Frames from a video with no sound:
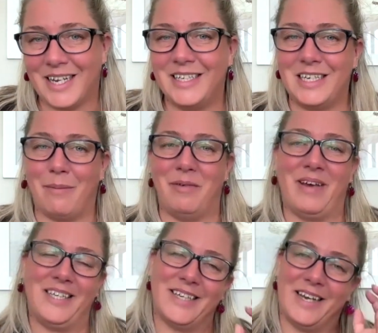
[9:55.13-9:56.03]
Kajabi
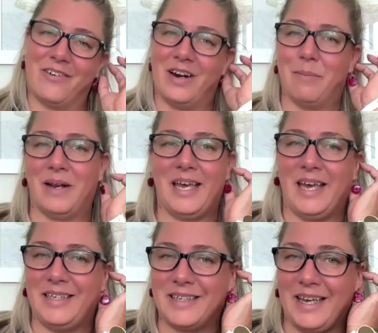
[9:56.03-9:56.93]
makes it incredibly
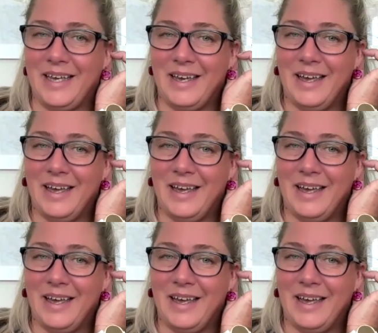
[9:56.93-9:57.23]
easy.